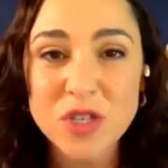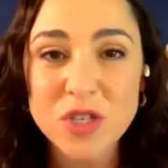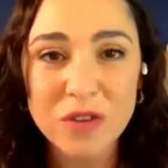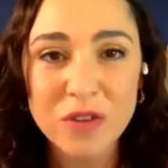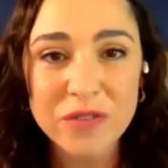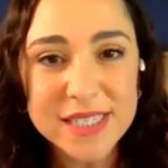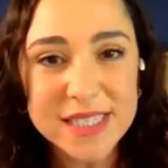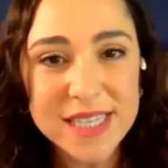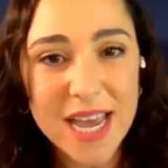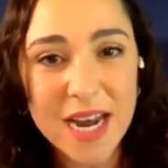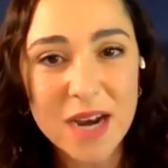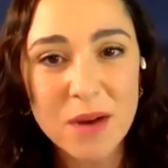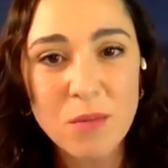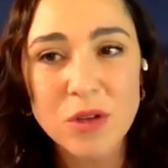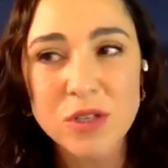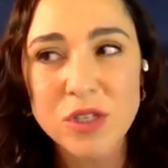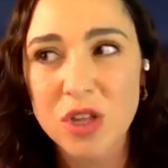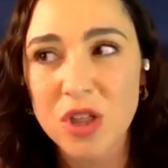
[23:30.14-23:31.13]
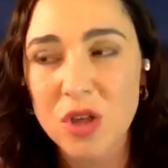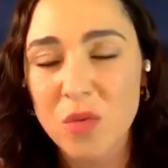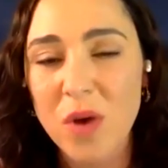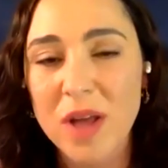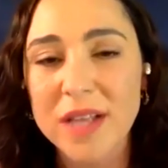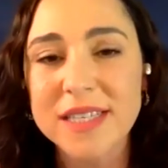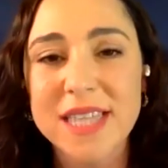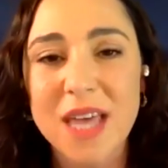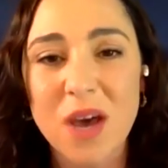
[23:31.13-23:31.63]
service animals are the
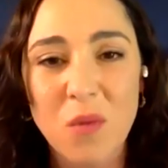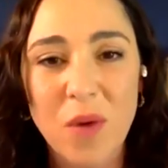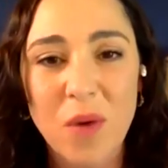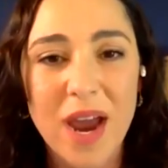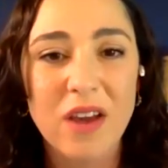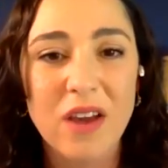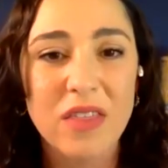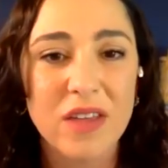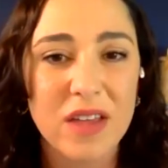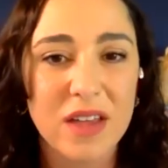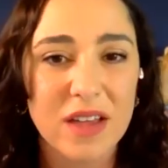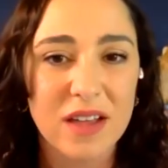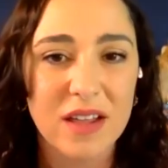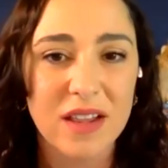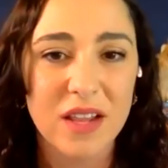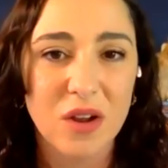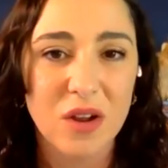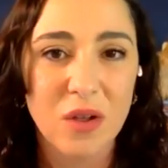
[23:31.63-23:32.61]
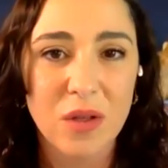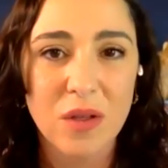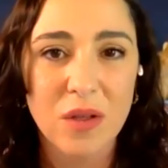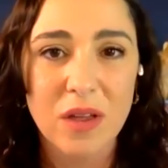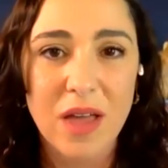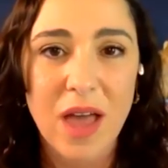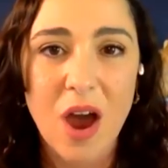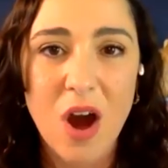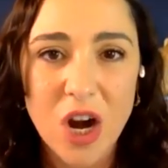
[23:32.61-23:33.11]
ones that wear the
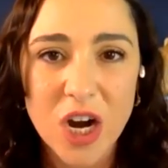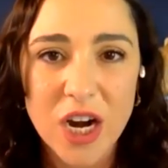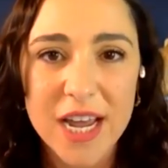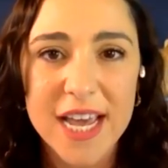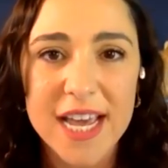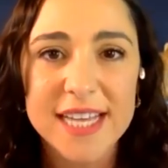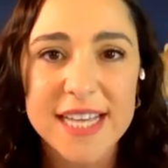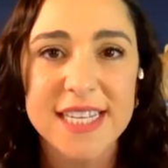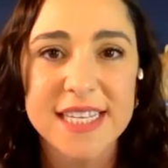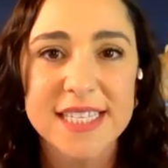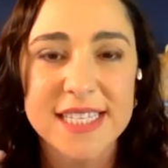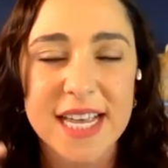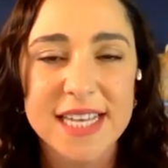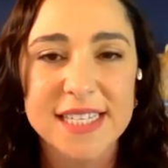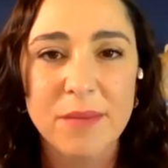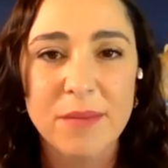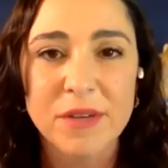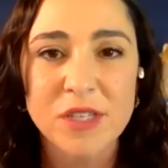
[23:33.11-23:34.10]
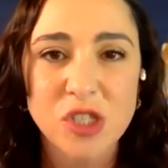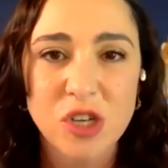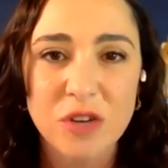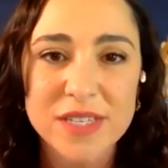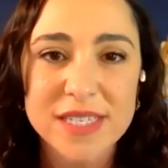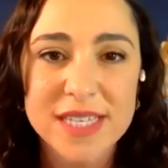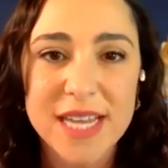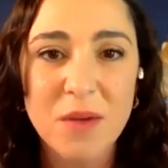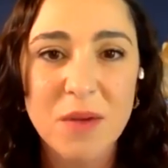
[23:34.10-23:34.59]
little harness that says I'm a
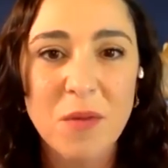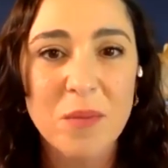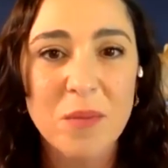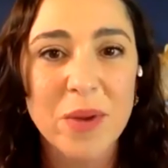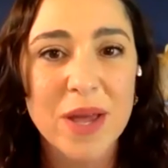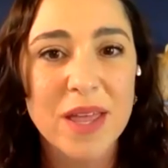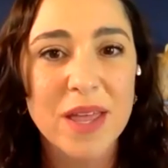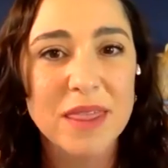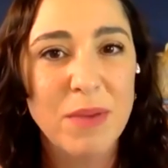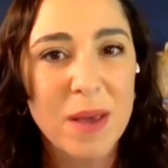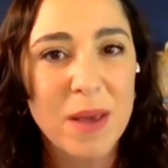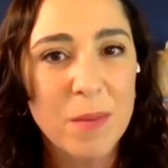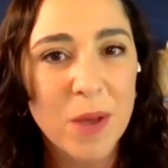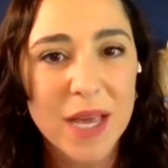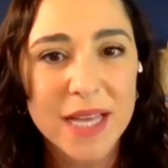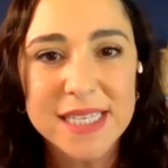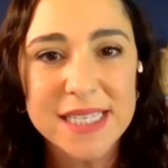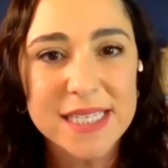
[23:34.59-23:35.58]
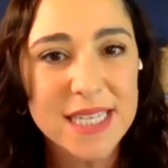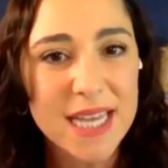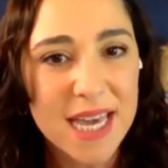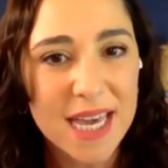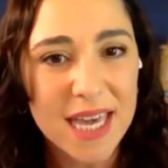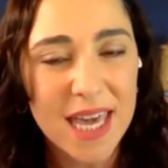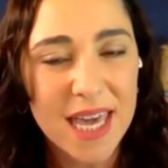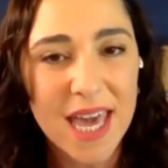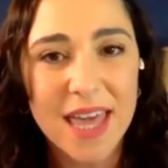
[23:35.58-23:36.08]
service animal, but people get
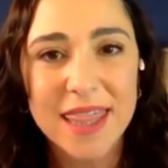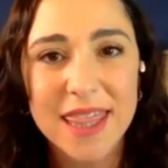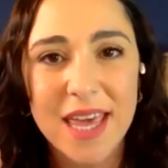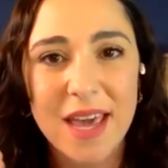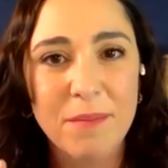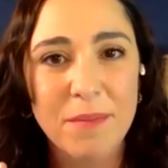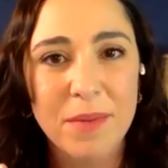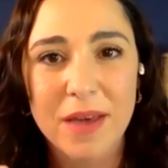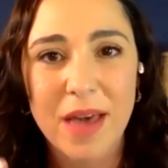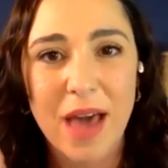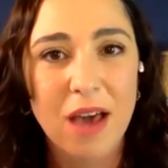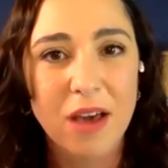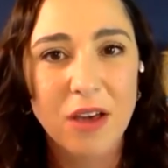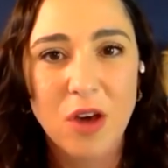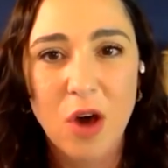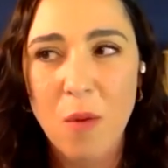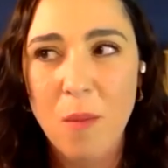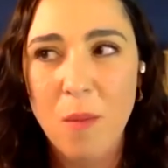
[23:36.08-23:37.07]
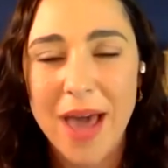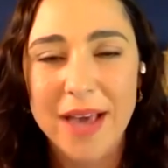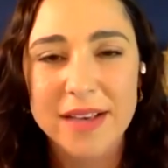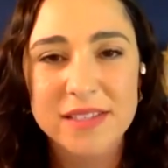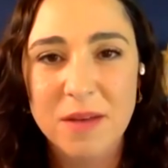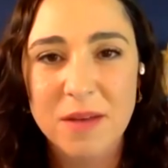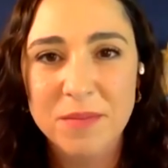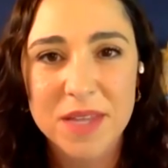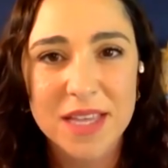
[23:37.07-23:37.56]
sneaky and they go buy
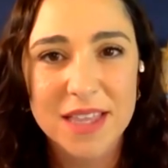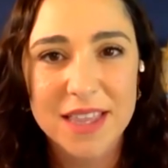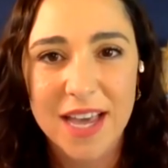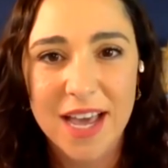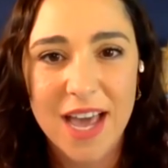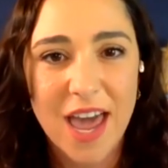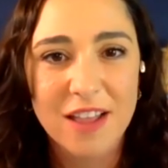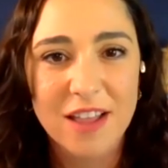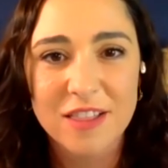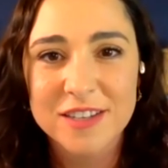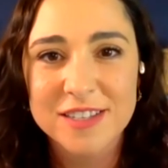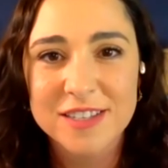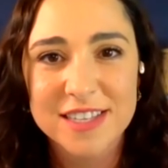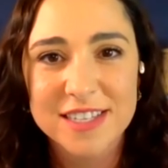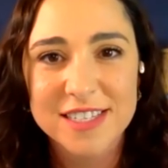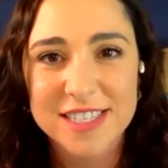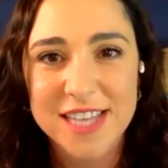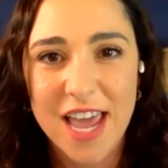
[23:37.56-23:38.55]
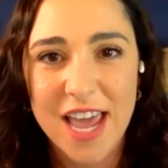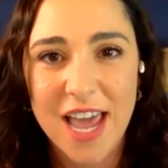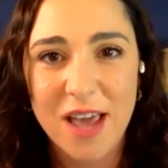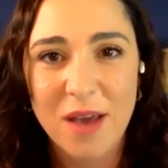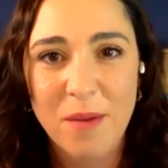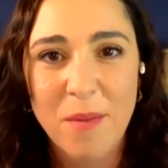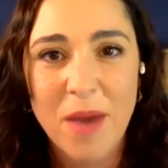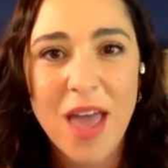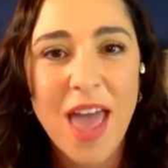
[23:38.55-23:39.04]
something that kind of looks the
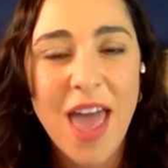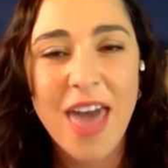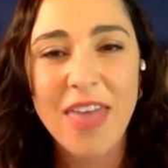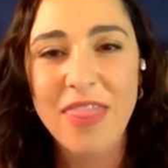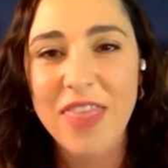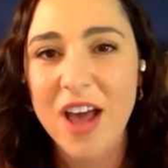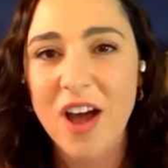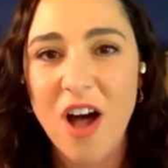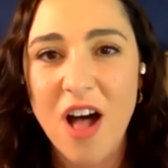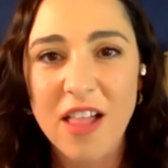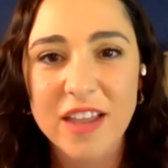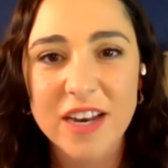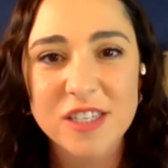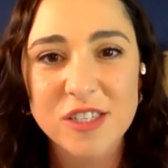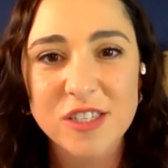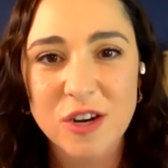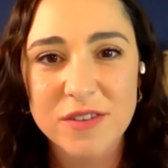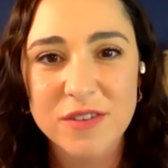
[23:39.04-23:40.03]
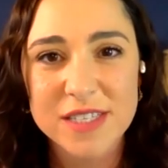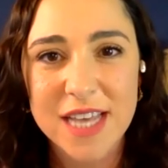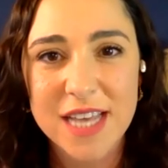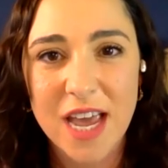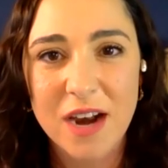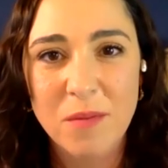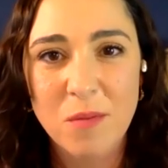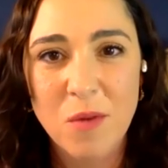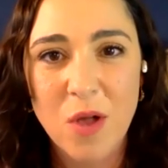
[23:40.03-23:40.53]
same and they call it a service
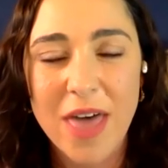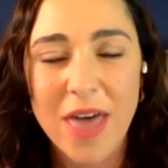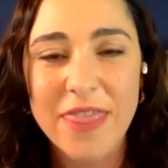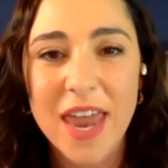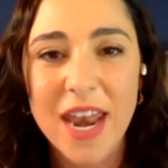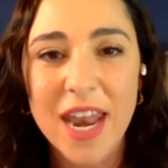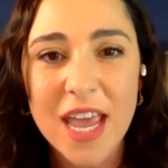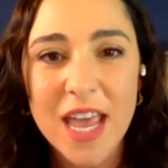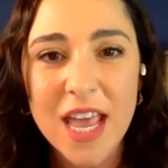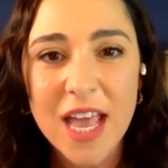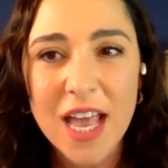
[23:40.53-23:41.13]
animal. And then